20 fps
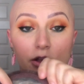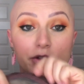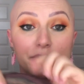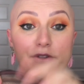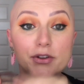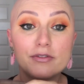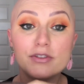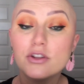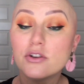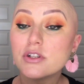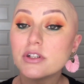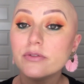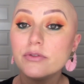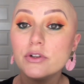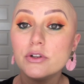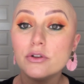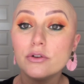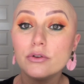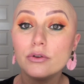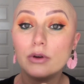So for those of
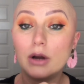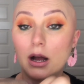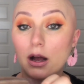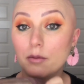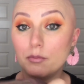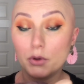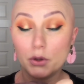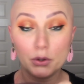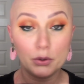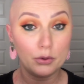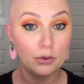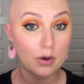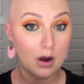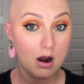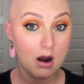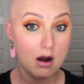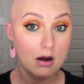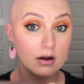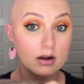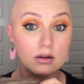you who
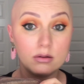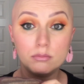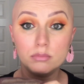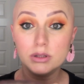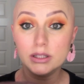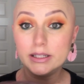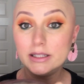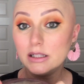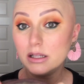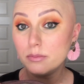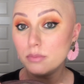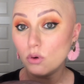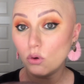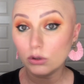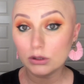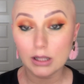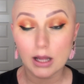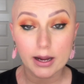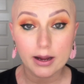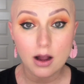are completely
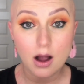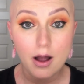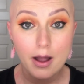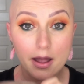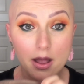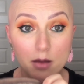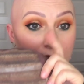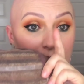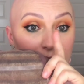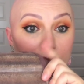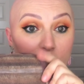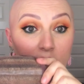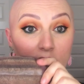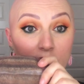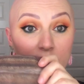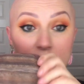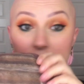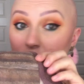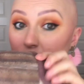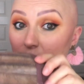bald like I am,
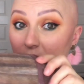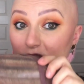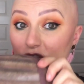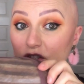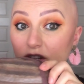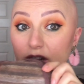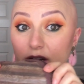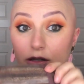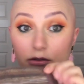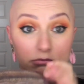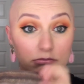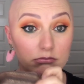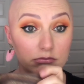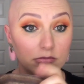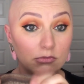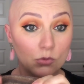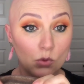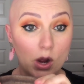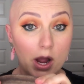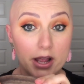then you'll actually
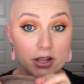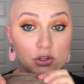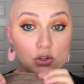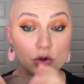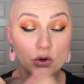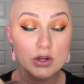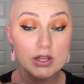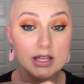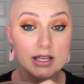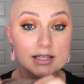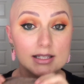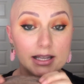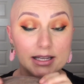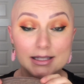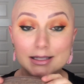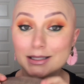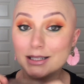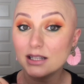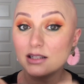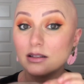quite enjoy this.
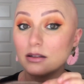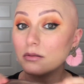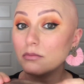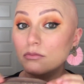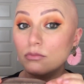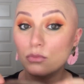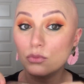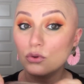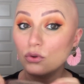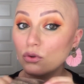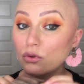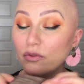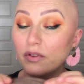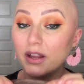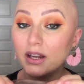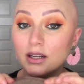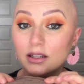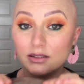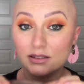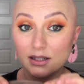It doesn't move
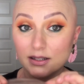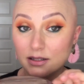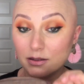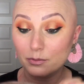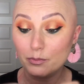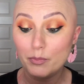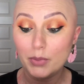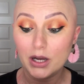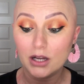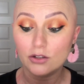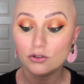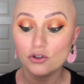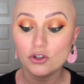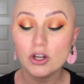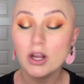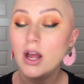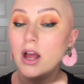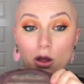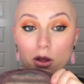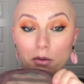and it doesn't
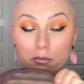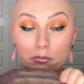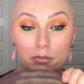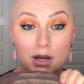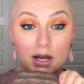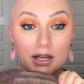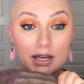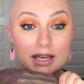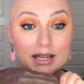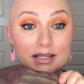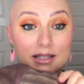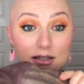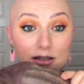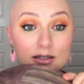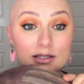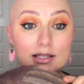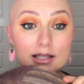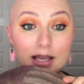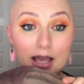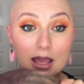budge, but it
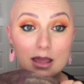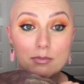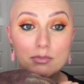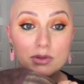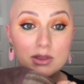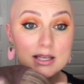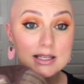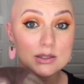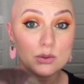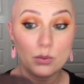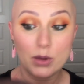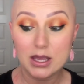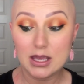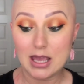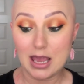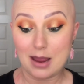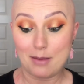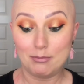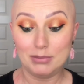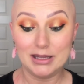does keep this
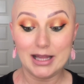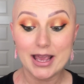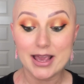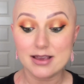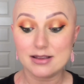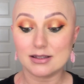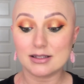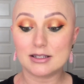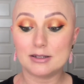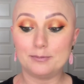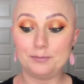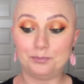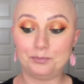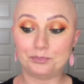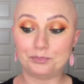wig in place.